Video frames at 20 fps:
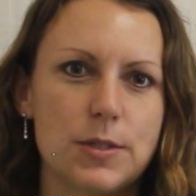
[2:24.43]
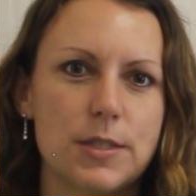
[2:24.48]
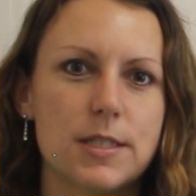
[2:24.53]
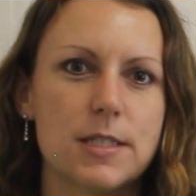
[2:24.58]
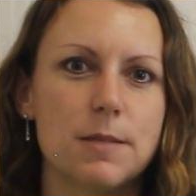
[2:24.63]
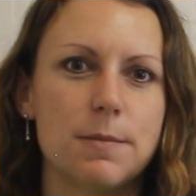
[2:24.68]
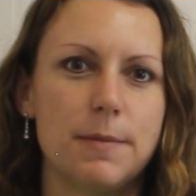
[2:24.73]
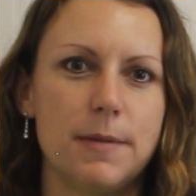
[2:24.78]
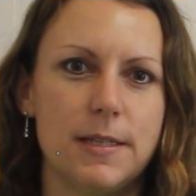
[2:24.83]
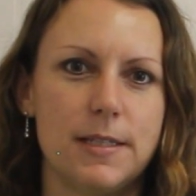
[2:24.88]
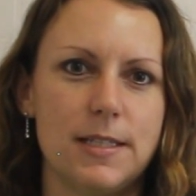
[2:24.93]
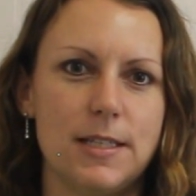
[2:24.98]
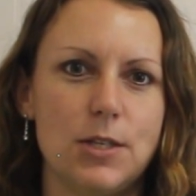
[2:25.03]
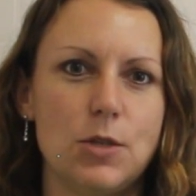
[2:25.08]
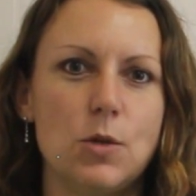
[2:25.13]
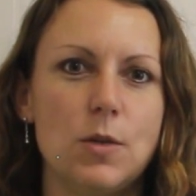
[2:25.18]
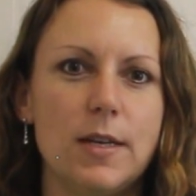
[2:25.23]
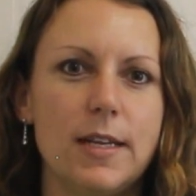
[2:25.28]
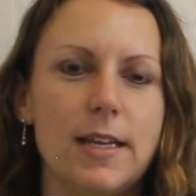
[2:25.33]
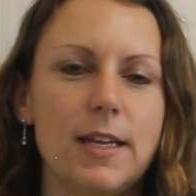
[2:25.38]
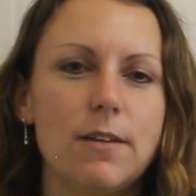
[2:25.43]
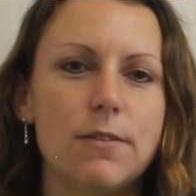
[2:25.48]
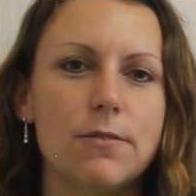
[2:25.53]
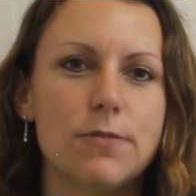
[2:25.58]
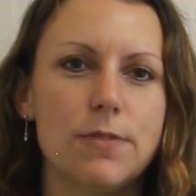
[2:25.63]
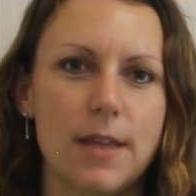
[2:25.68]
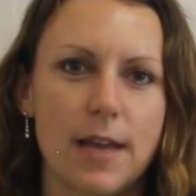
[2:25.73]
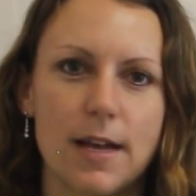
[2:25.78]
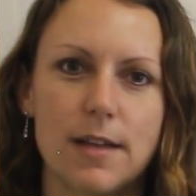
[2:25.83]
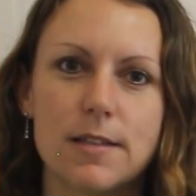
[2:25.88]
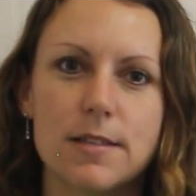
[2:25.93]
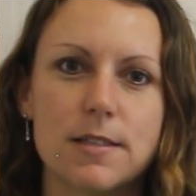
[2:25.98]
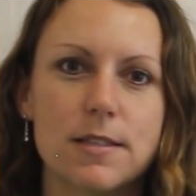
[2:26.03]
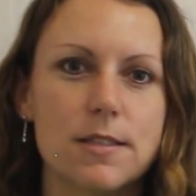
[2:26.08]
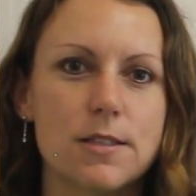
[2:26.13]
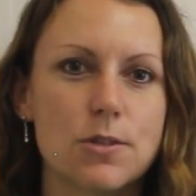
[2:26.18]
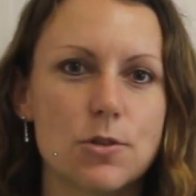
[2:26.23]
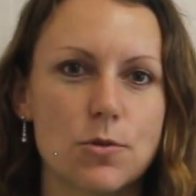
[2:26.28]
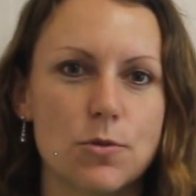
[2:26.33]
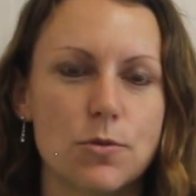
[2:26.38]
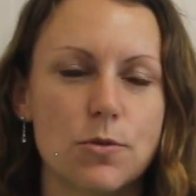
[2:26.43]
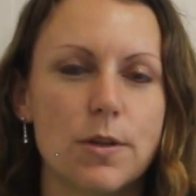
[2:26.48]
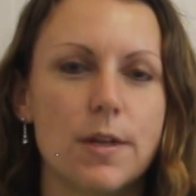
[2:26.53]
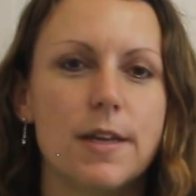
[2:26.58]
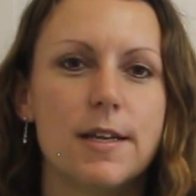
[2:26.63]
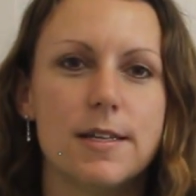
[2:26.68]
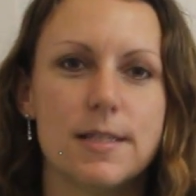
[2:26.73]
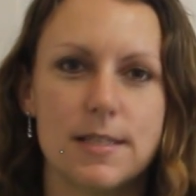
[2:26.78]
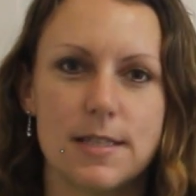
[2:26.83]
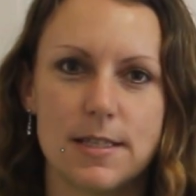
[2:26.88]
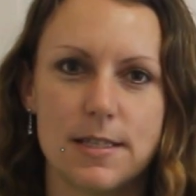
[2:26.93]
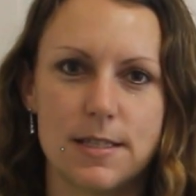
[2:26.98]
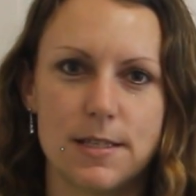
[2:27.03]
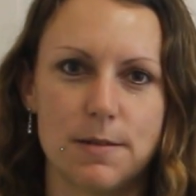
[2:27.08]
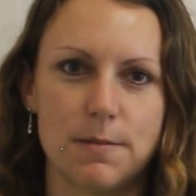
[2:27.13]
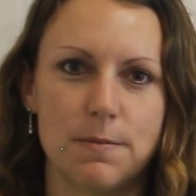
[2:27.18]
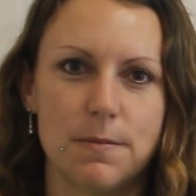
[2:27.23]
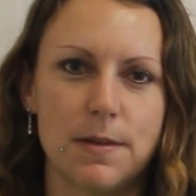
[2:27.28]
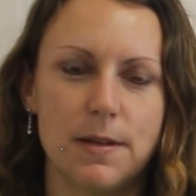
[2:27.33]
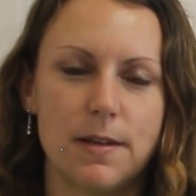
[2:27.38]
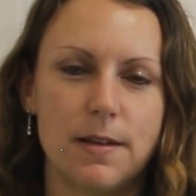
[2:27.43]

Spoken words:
disability who leave the Elson school system